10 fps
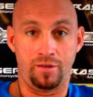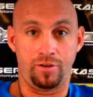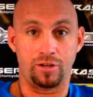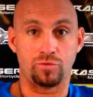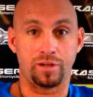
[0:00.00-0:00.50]
If you
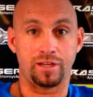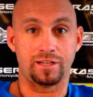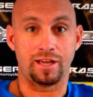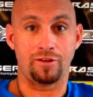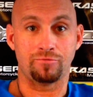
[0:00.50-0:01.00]
guys want to get
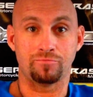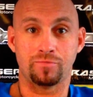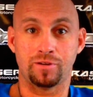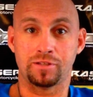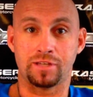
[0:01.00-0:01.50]
down,
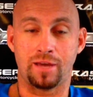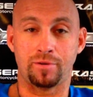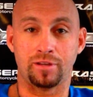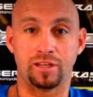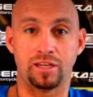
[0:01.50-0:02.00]
it's
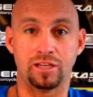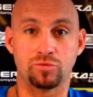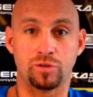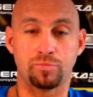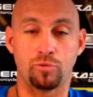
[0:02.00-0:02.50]
happening at the
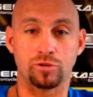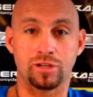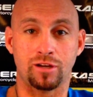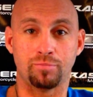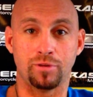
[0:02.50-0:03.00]
Kingsway Sports
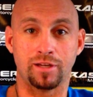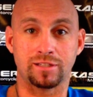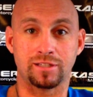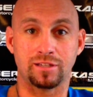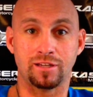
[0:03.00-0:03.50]

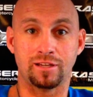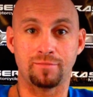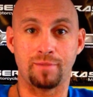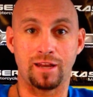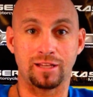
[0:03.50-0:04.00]
Complex
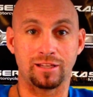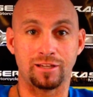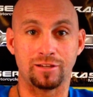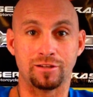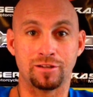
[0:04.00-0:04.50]
in Madeley.
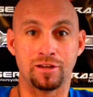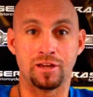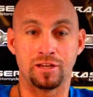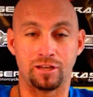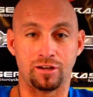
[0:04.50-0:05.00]

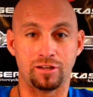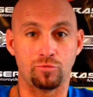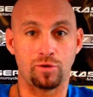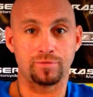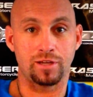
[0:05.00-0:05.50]
Get onto
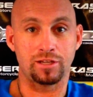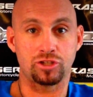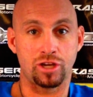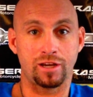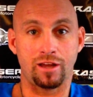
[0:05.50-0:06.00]
the website and
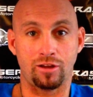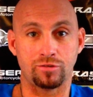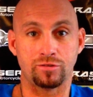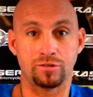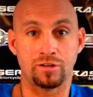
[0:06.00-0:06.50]
check it out